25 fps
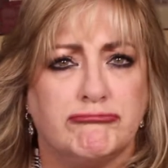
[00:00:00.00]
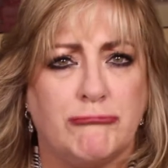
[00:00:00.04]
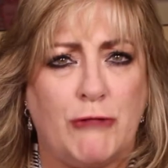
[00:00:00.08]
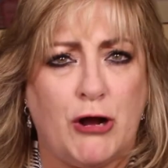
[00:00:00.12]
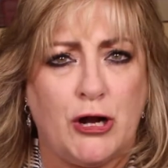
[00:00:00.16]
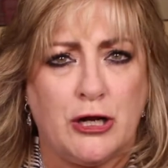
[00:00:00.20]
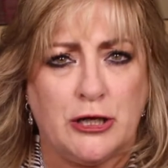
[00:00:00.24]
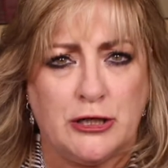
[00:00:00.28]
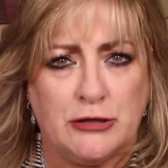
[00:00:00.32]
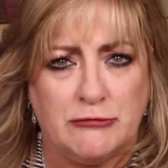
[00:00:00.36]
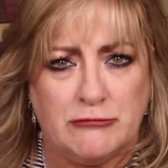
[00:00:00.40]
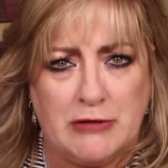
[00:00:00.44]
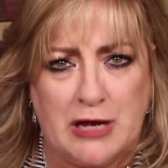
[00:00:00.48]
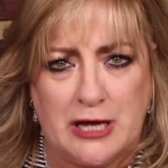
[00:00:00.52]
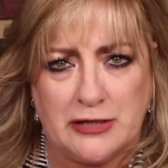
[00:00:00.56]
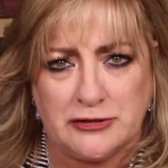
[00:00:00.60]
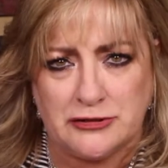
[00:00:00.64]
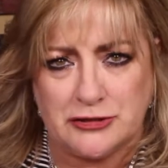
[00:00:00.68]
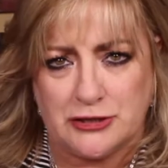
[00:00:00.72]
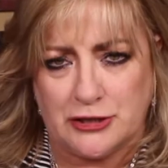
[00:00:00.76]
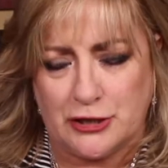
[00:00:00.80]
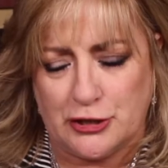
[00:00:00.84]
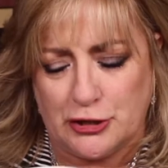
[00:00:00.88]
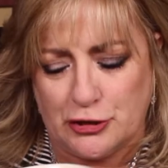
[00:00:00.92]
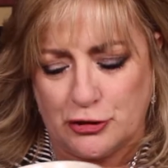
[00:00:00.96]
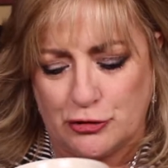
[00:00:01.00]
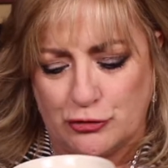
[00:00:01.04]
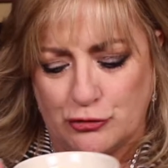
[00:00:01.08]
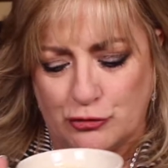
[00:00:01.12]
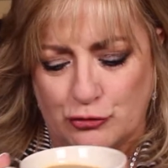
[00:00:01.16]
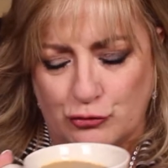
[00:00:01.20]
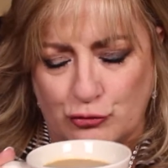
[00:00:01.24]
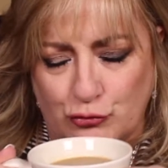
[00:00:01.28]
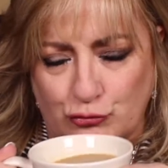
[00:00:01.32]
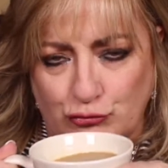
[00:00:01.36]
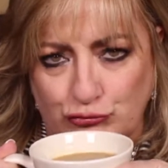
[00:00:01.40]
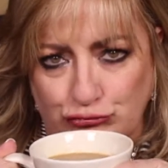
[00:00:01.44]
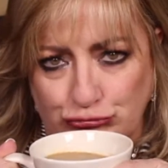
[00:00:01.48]
Hi, nice
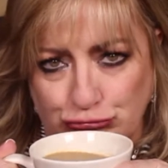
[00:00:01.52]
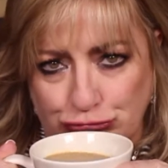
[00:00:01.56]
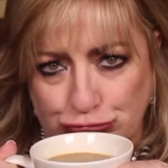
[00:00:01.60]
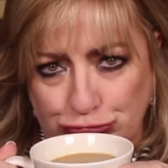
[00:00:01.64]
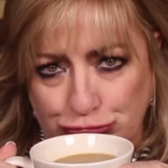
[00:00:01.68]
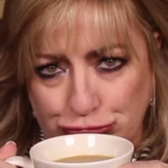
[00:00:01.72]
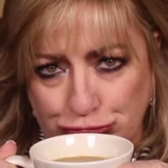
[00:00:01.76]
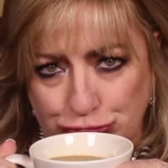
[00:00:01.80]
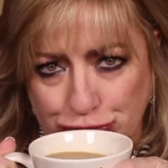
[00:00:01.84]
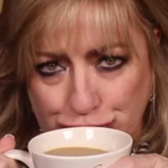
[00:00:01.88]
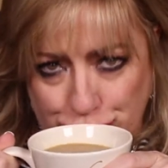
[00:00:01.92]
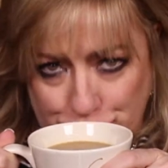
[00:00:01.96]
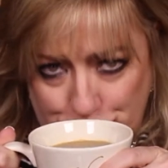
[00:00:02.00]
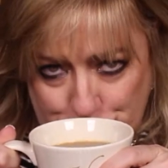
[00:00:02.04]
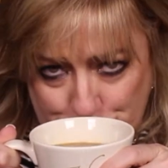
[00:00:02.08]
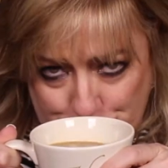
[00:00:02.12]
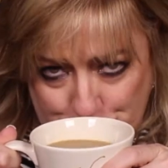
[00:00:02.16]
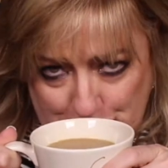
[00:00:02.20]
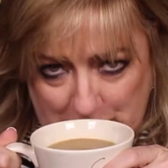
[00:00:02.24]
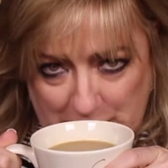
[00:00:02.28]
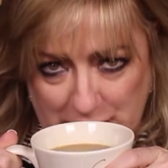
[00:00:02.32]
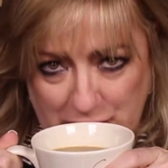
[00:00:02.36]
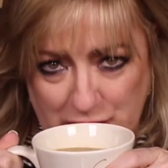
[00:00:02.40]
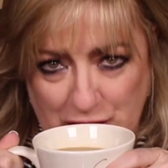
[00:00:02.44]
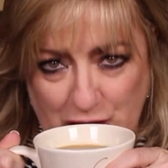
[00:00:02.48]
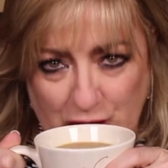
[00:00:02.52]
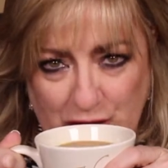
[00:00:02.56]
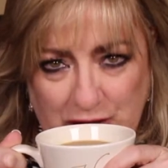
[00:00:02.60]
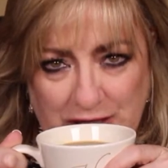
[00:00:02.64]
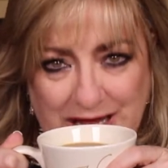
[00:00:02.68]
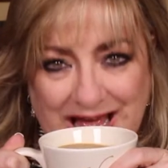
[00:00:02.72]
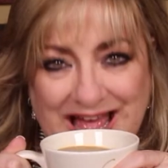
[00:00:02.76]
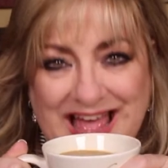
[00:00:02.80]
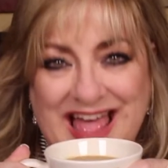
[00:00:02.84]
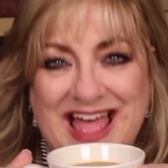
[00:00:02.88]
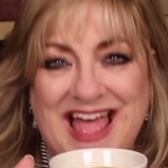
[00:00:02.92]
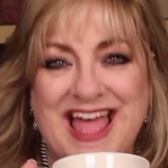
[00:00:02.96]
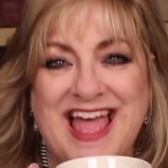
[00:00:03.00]
you. Mm-hmm. How you doing?
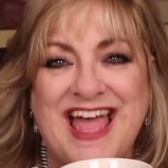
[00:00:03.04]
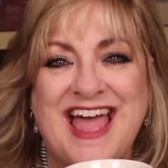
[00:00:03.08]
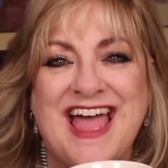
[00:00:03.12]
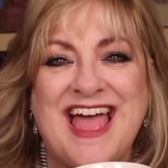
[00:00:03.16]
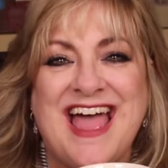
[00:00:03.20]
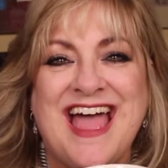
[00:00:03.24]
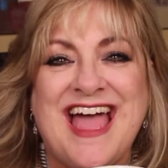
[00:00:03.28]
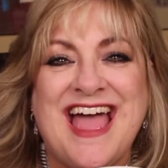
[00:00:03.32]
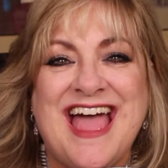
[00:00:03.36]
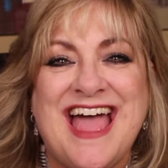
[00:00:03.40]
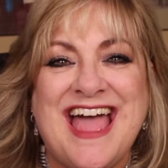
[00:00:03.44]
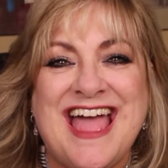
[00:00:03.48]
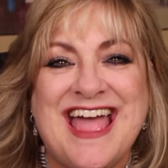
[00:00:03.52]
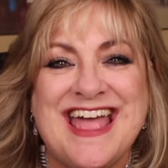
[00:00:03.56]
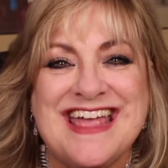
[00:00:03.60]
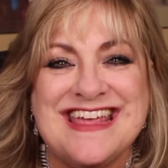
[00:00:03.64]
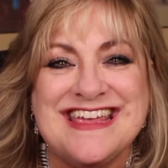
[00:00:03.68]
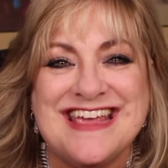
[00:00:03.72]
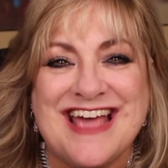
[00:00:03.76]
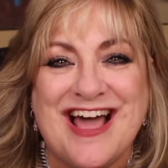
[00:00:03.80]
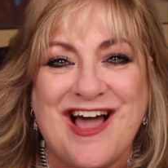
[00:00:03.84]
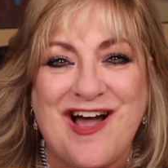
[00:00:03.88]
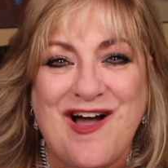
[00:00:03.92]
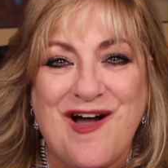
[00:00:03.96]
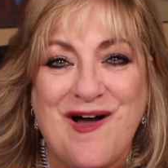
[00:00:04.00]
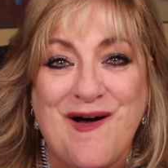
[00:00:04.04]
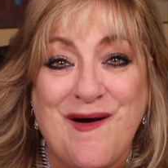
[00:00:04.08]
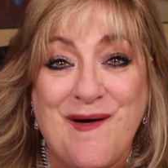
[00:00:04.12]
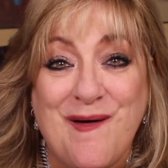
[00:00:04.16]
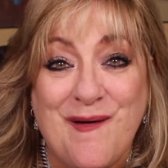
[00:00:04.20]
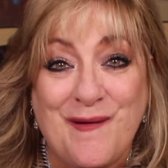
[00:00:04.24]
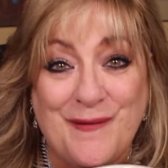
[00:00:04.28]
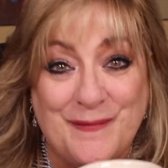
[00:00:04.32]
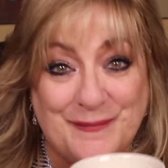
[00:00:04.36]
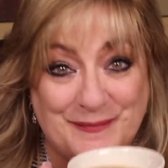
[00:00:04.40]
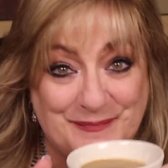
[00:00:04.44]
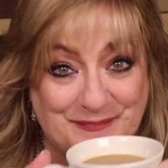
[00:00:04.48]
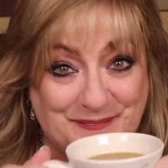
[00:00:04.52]
Hey,
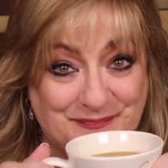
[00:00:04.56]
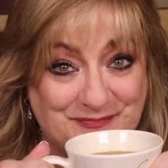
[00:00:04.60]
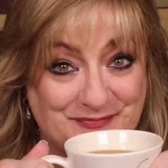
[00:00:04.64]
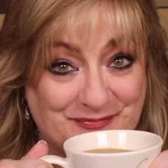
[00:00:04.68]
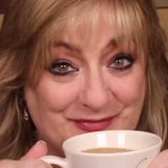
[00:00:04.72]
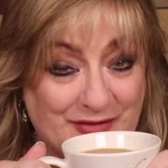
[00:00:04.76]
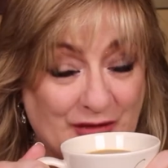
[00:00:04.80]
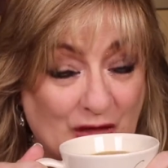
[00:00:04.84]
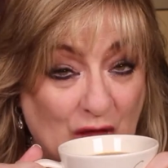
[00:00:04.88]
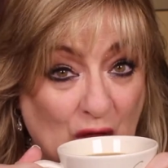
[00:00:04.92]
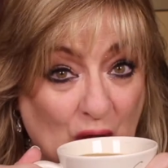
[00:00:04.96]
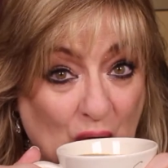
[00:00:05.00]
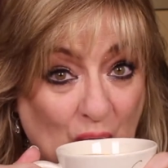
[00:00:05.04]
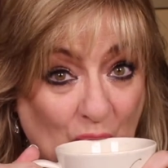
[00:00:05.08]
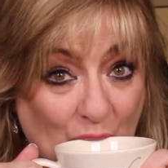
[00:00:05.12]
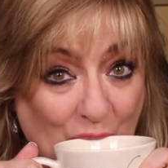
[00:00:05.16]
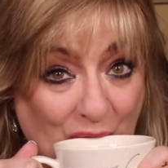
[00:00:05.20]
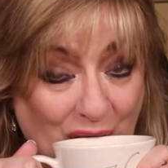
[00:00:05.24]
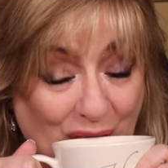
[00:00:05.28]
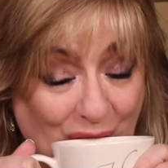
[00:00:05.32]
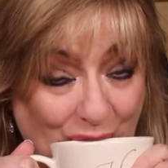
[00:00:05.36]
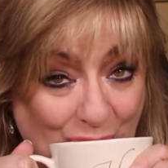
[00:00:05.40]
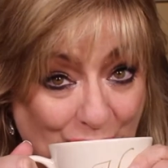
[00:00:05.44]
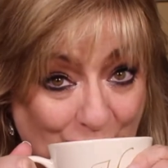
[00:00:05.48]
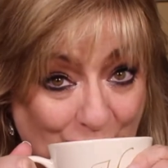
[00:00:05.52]
y'all. Mm